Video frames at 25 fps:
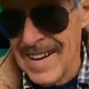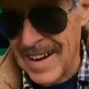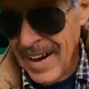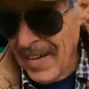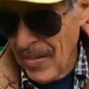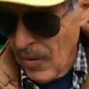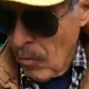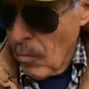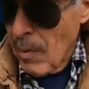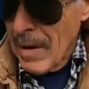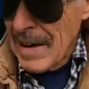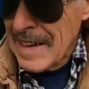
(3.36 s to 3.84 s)

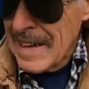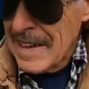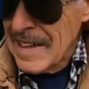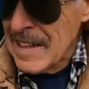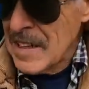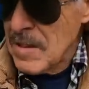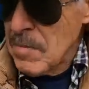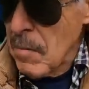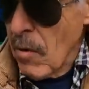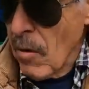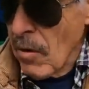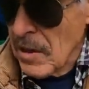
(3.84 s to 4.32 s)
and the wind in
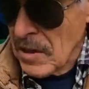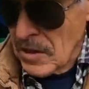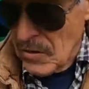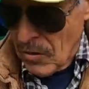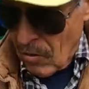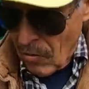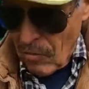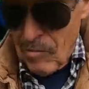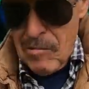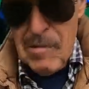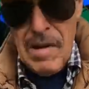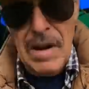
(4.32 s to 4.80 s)
this mic's
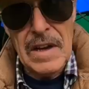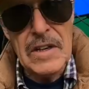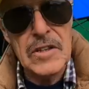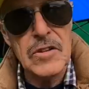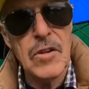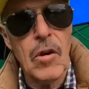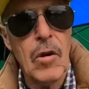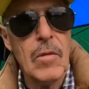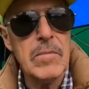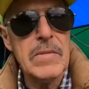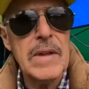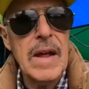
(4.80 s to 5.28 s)
not great,
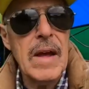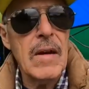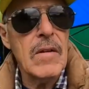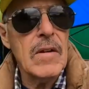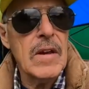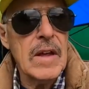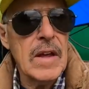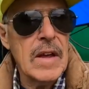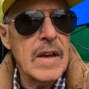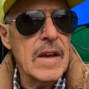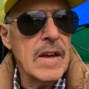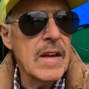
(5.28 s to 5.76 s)
so I'm down
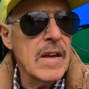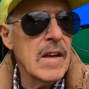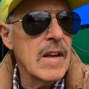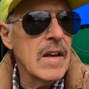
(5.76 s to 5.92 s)
here